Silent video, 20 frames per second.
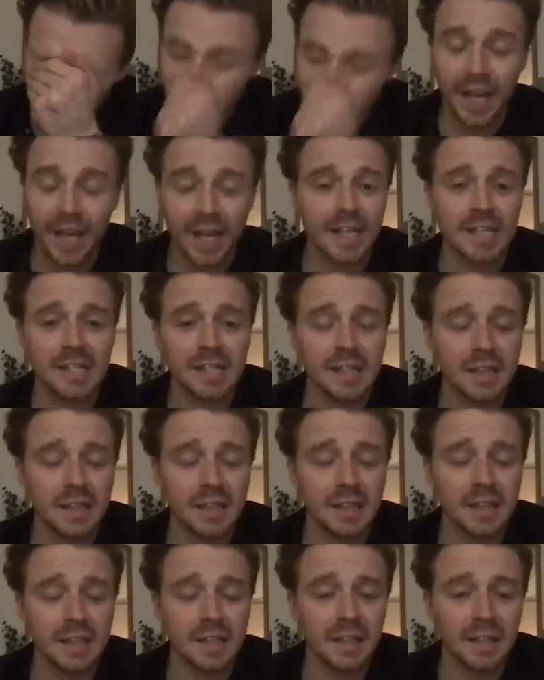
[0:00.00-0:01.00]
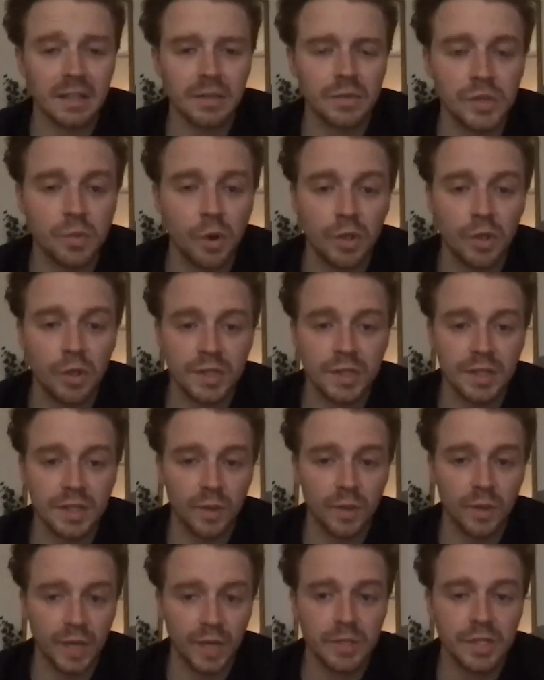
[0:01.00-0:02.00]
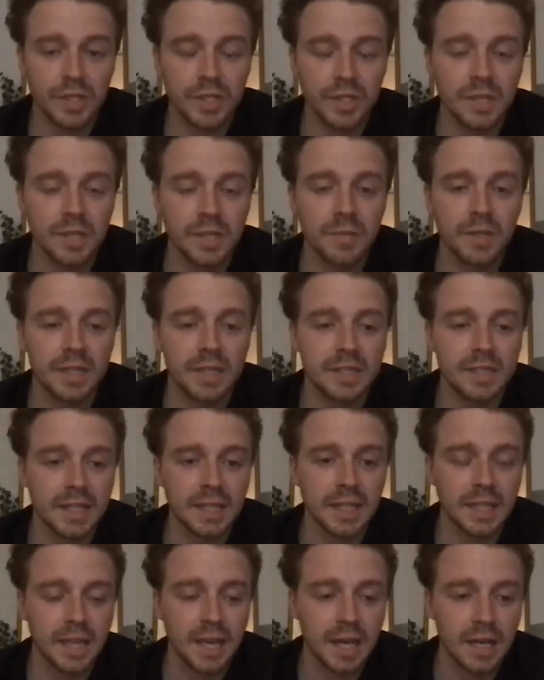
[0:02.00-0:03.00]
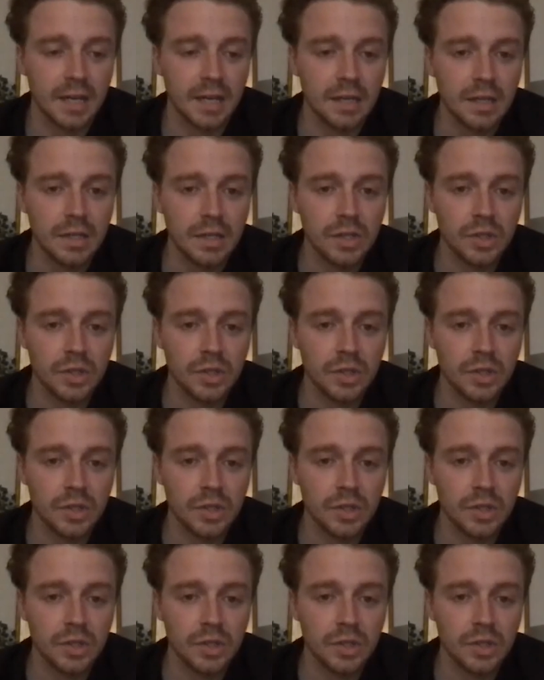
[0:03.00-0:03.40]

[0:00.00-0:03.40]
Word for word: the recces and thing that we just walked in and went, "Can we just keep it exactly like that?"